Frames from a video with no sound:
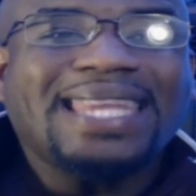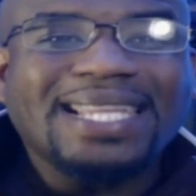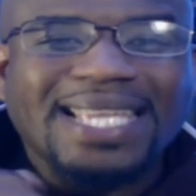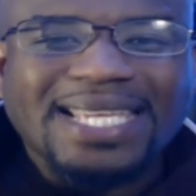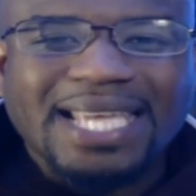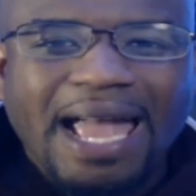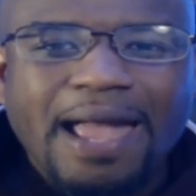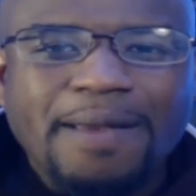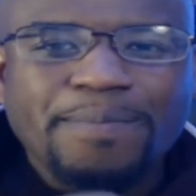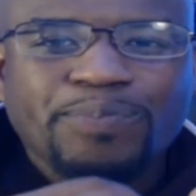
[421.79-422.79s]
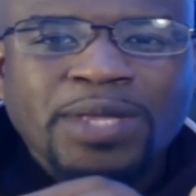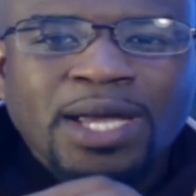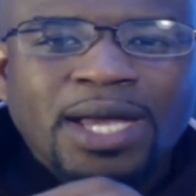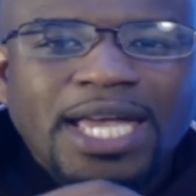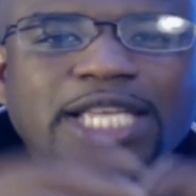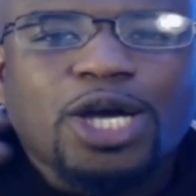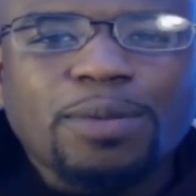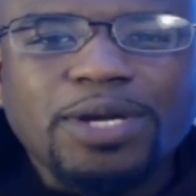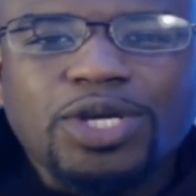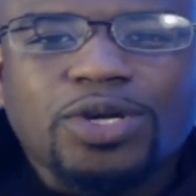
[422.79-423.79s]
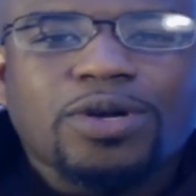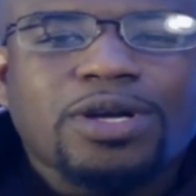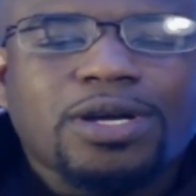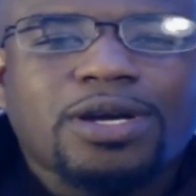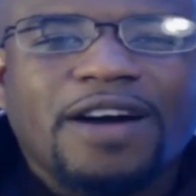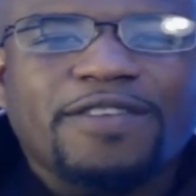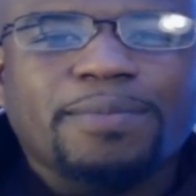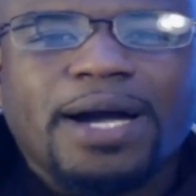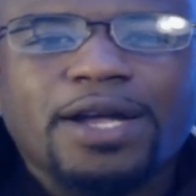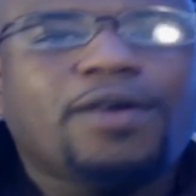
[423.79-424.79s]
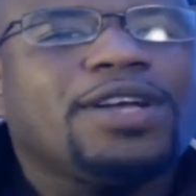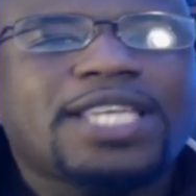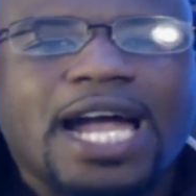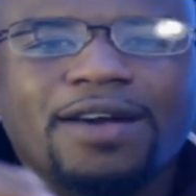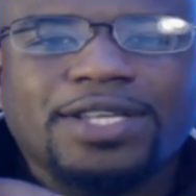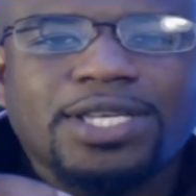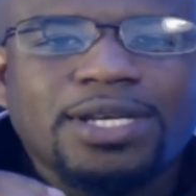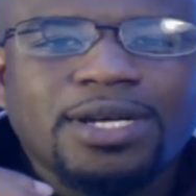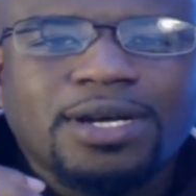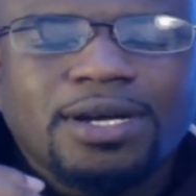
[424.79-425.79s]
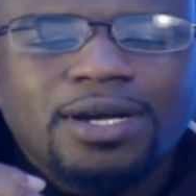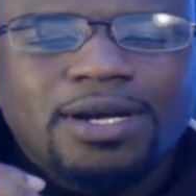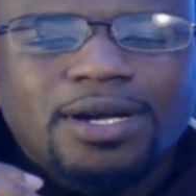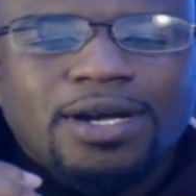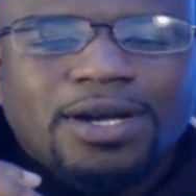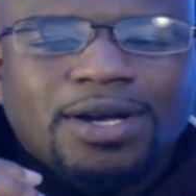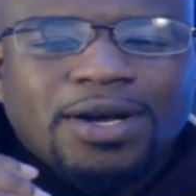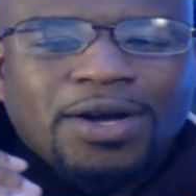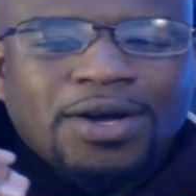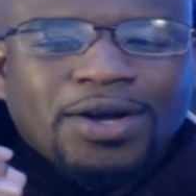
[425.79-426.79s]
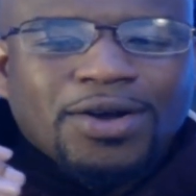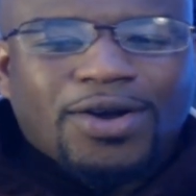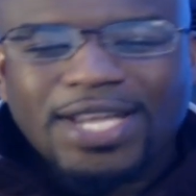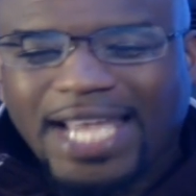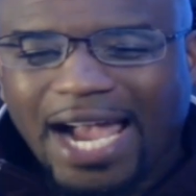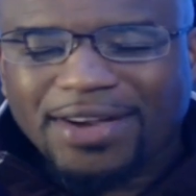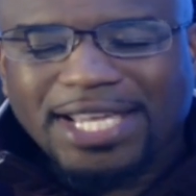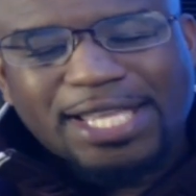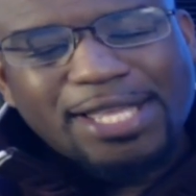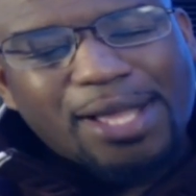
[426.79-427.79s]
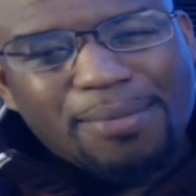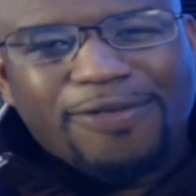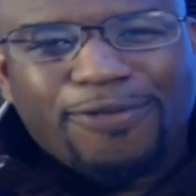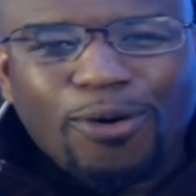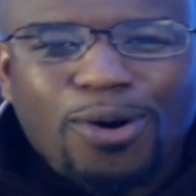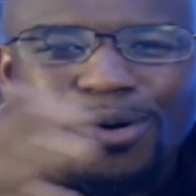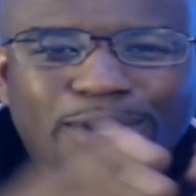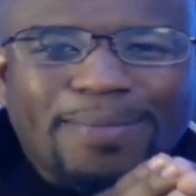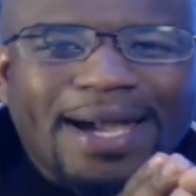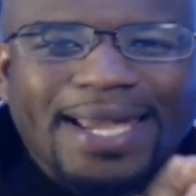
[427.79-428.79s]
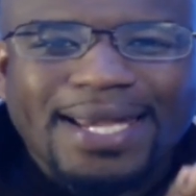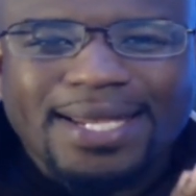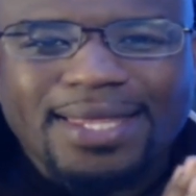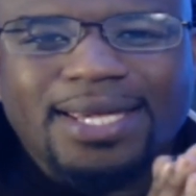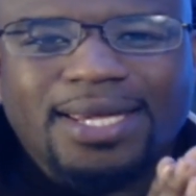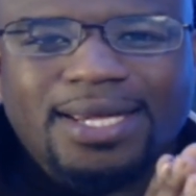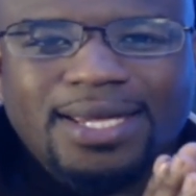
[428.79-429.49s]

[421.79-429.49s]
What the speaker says: think this game, he's going to be covered by Chris Harris. Chris Harris is the number 4 cornerback in the league.